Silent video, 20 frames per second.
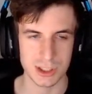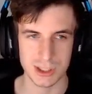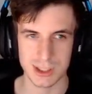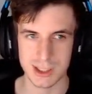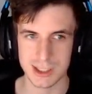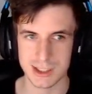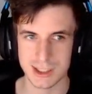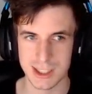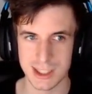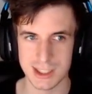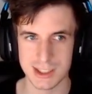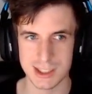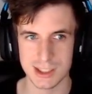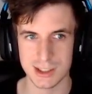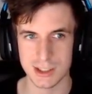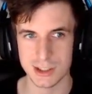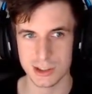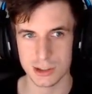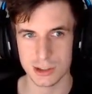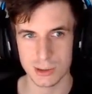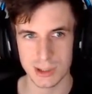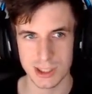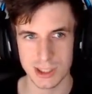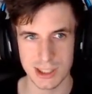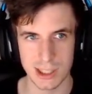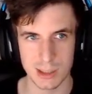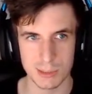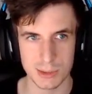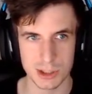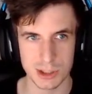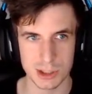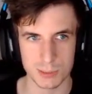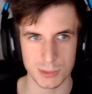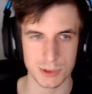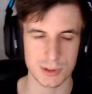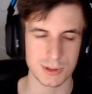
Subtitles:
In this case, it doesn't do any damage, but